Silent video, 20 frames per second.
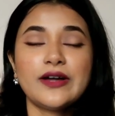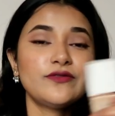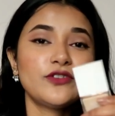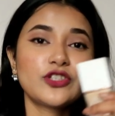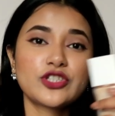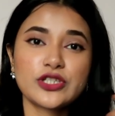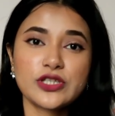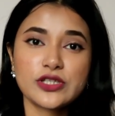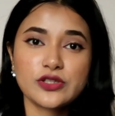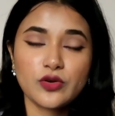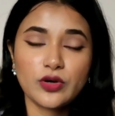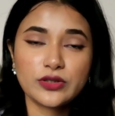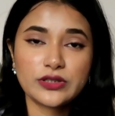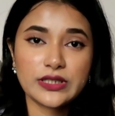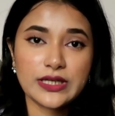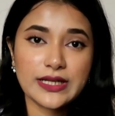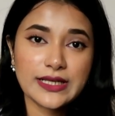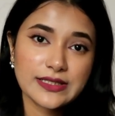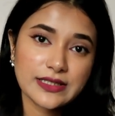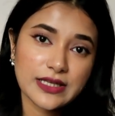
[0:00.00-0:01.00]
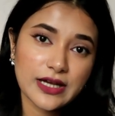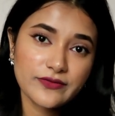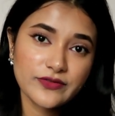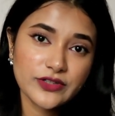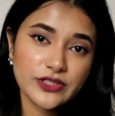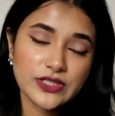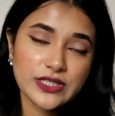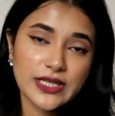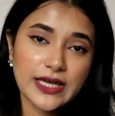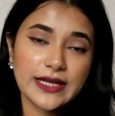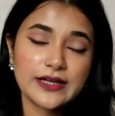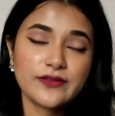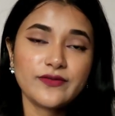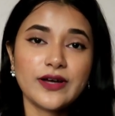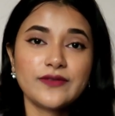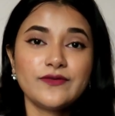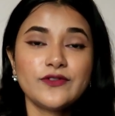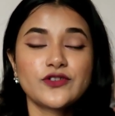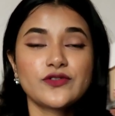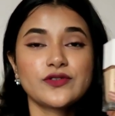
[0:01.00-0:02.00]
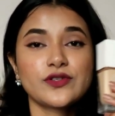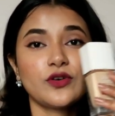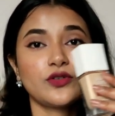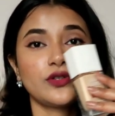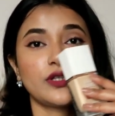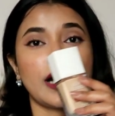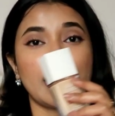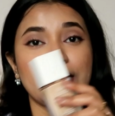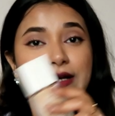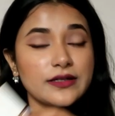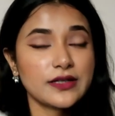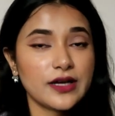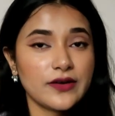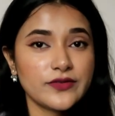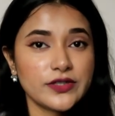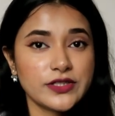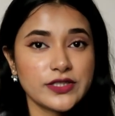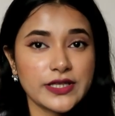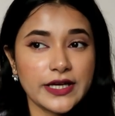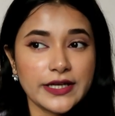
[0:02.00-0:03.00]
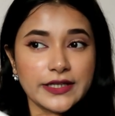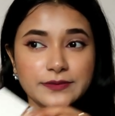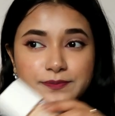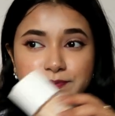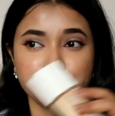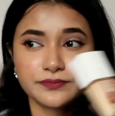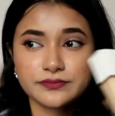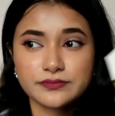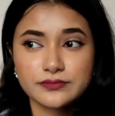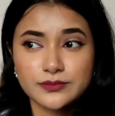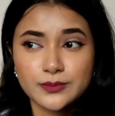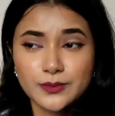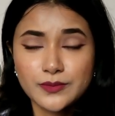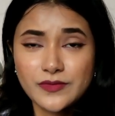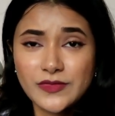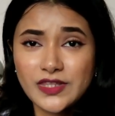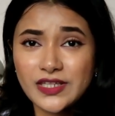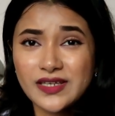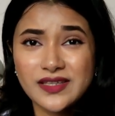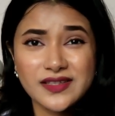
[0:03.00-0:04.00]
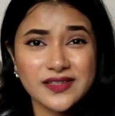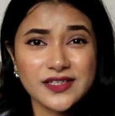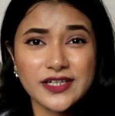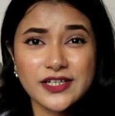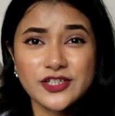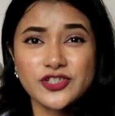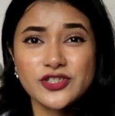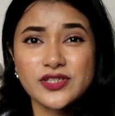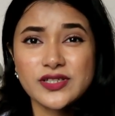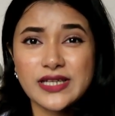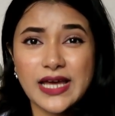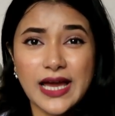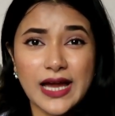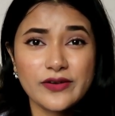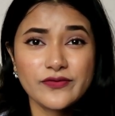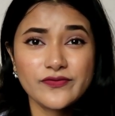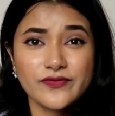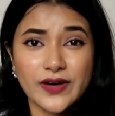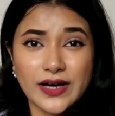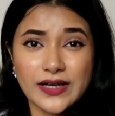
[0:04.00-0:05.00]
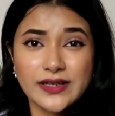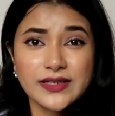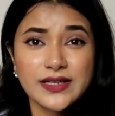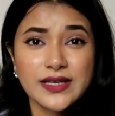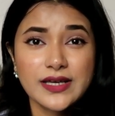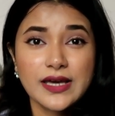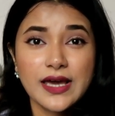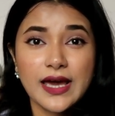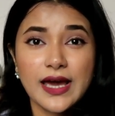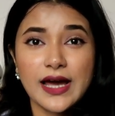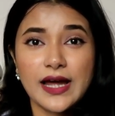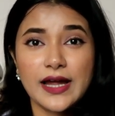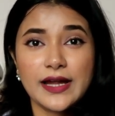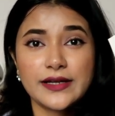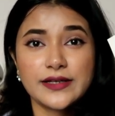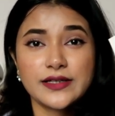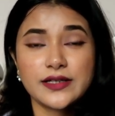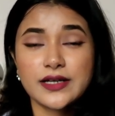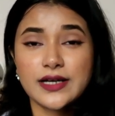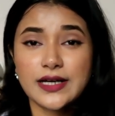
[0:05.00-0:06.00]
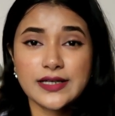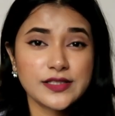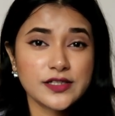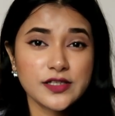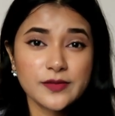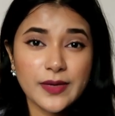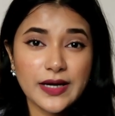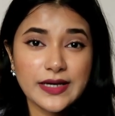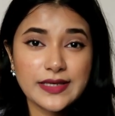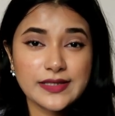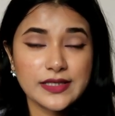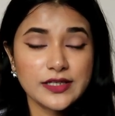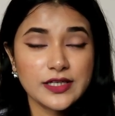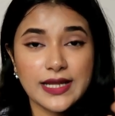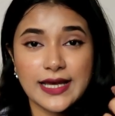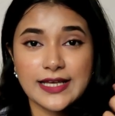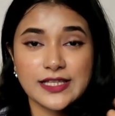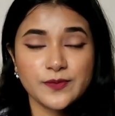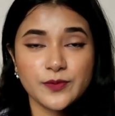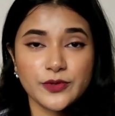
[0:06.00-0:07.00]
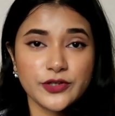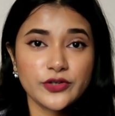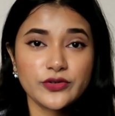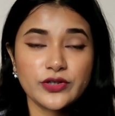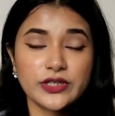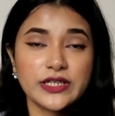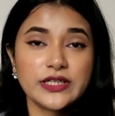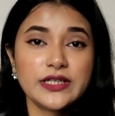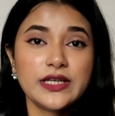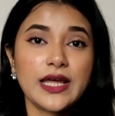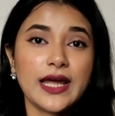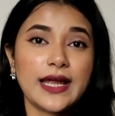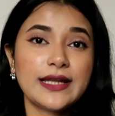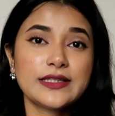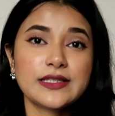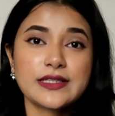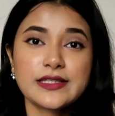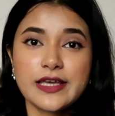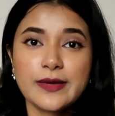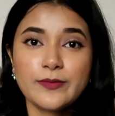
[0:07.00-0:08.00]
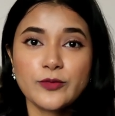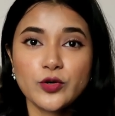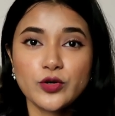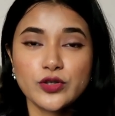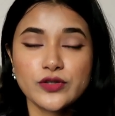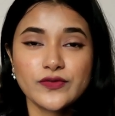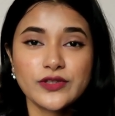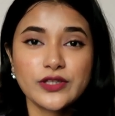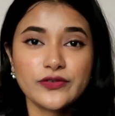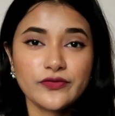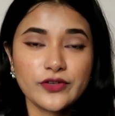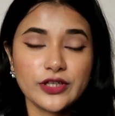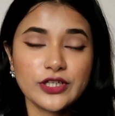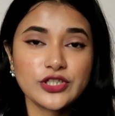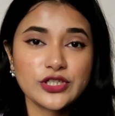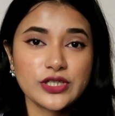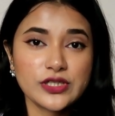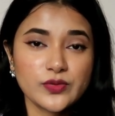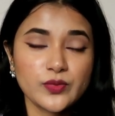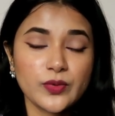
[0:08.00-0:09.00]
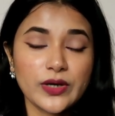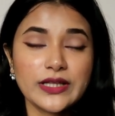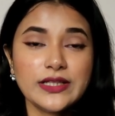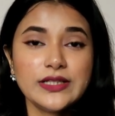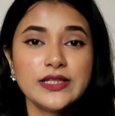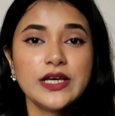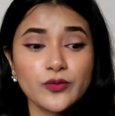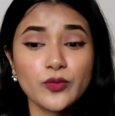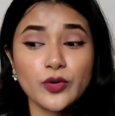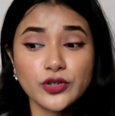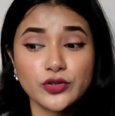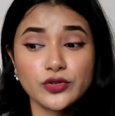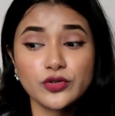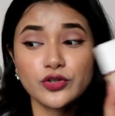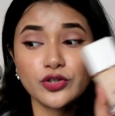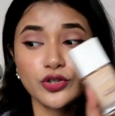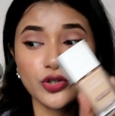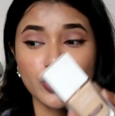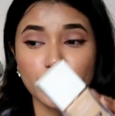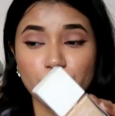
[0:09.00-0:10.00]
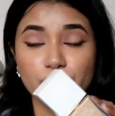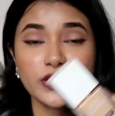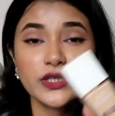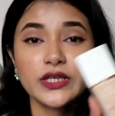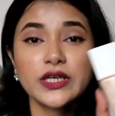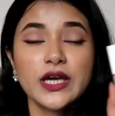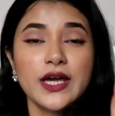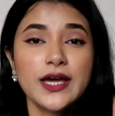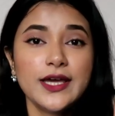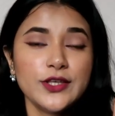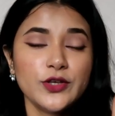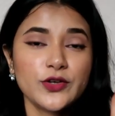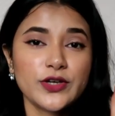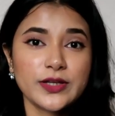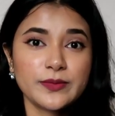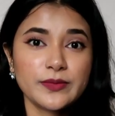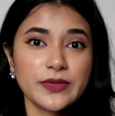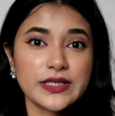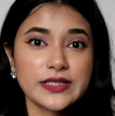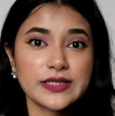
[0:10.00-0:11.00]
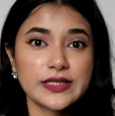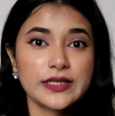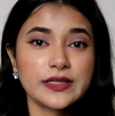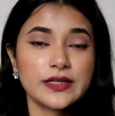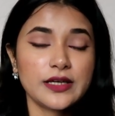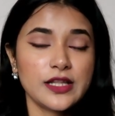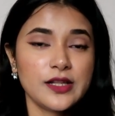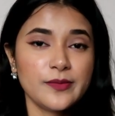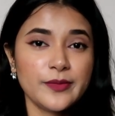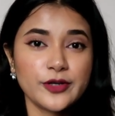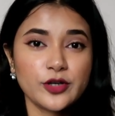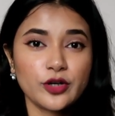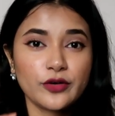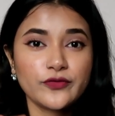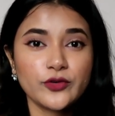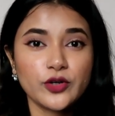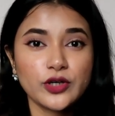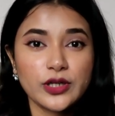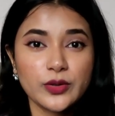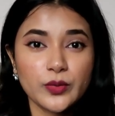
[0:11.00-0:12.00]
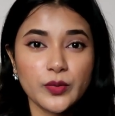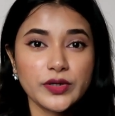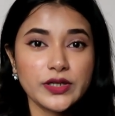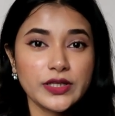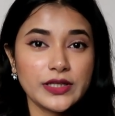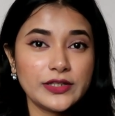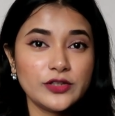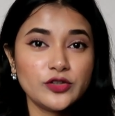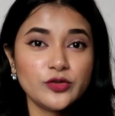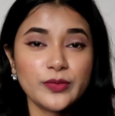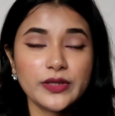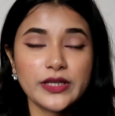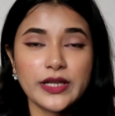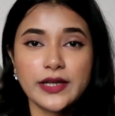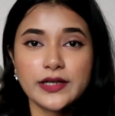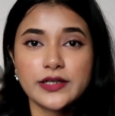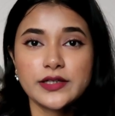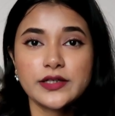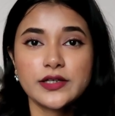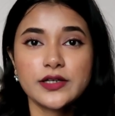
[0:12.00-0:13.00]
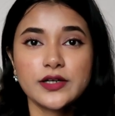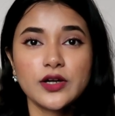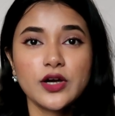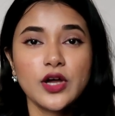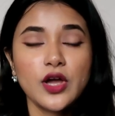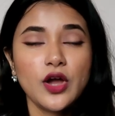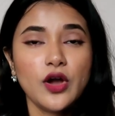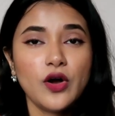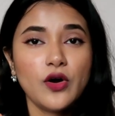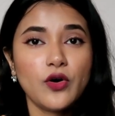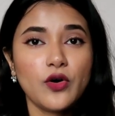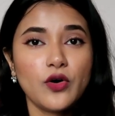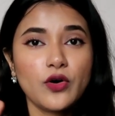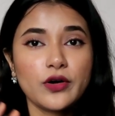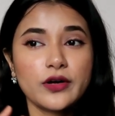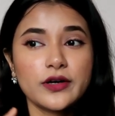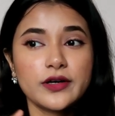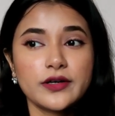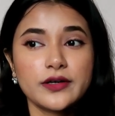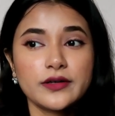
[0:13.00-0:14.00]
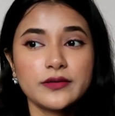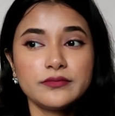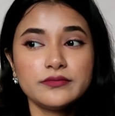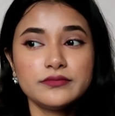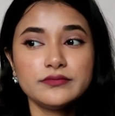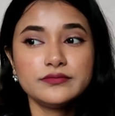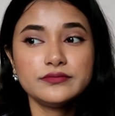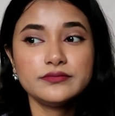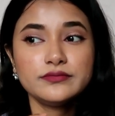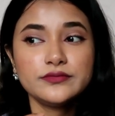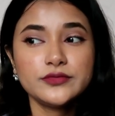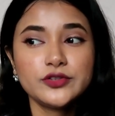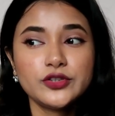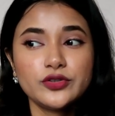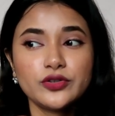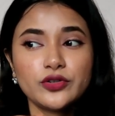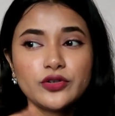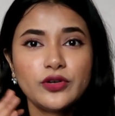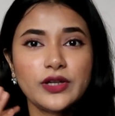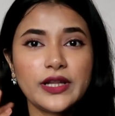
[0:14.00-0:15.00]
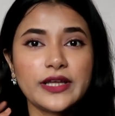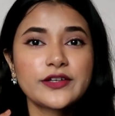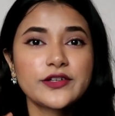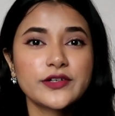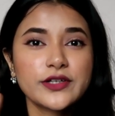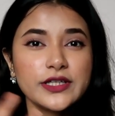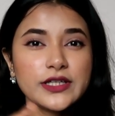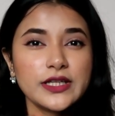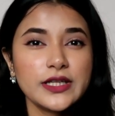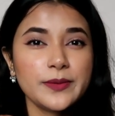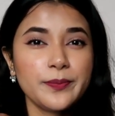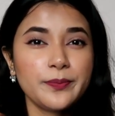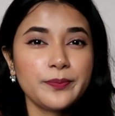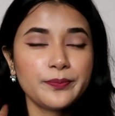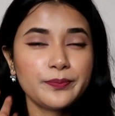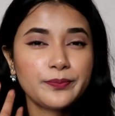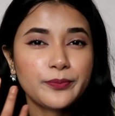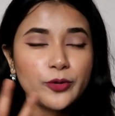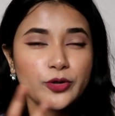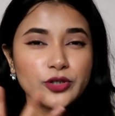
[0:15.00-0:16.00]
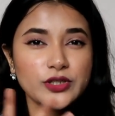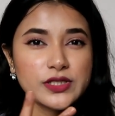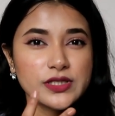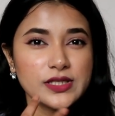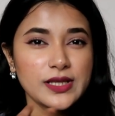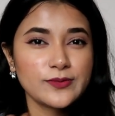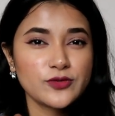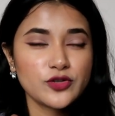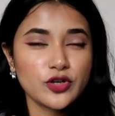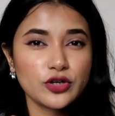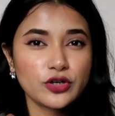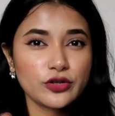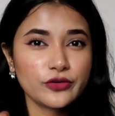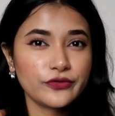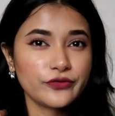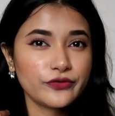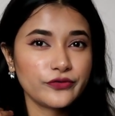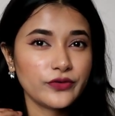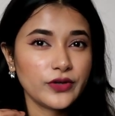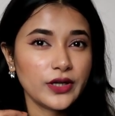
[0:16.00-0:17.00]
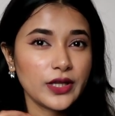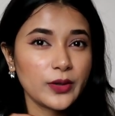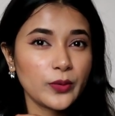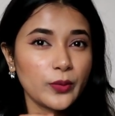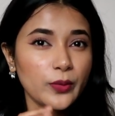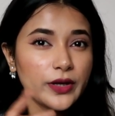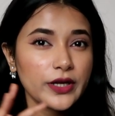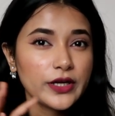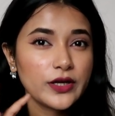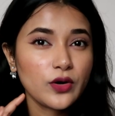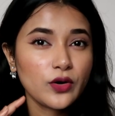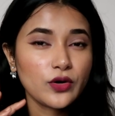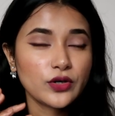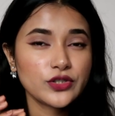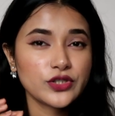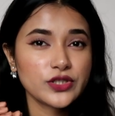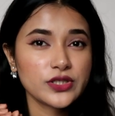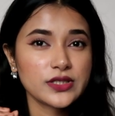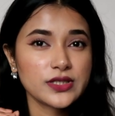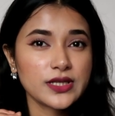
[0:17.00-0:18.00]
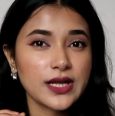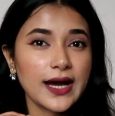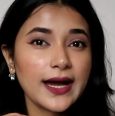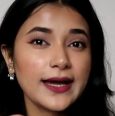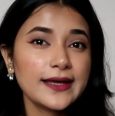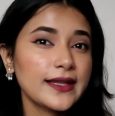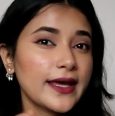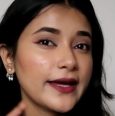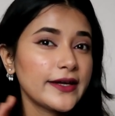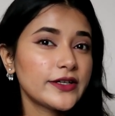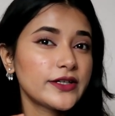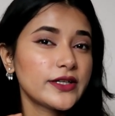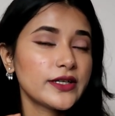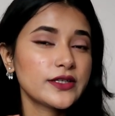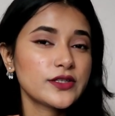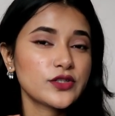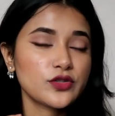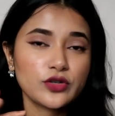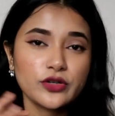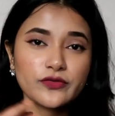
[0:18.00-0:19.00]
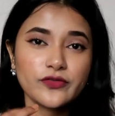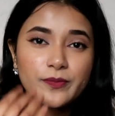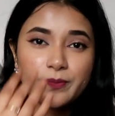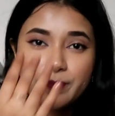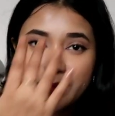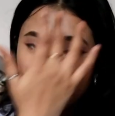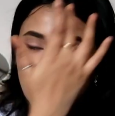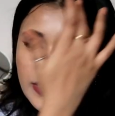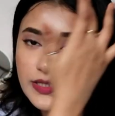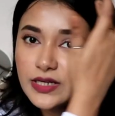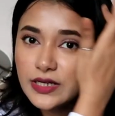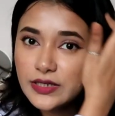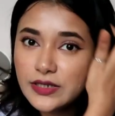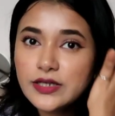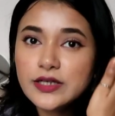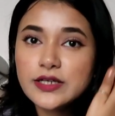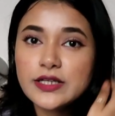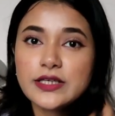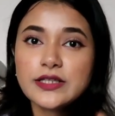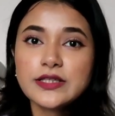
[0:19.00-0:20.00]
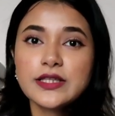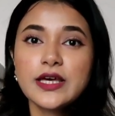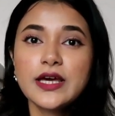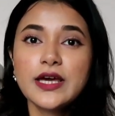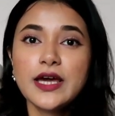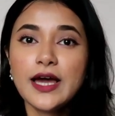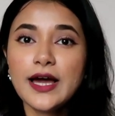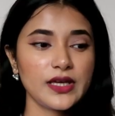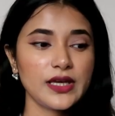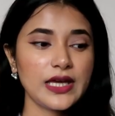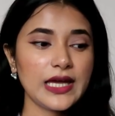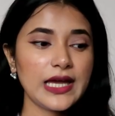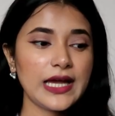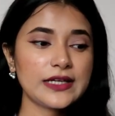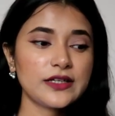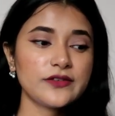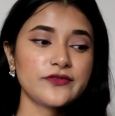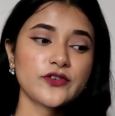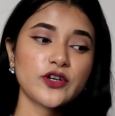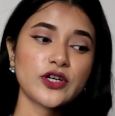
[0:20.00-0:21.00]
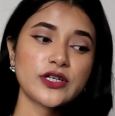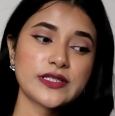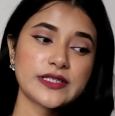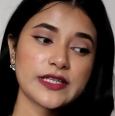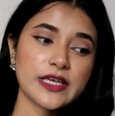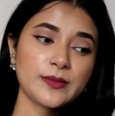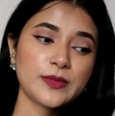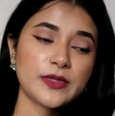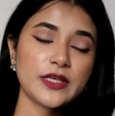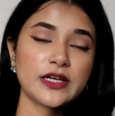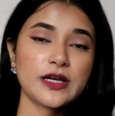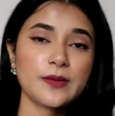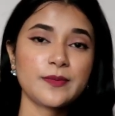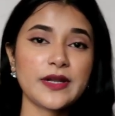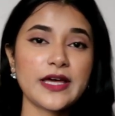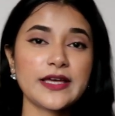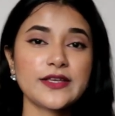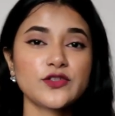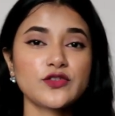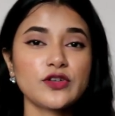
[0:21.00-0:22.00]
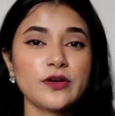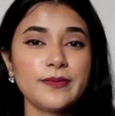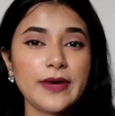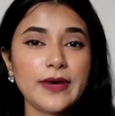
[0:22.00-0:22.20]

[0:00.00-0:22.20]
which is on the less coverage side, one which is on the higher coverage side. Instead, just have one and customize it as per your need. And the same goes with the finish as well. If you want to look dewy, you can mix in a little bit of your liquid illuminator, or you know, like really put some sort of liquid or just highlighting sort of a base underneath. And of course, same thing applies to a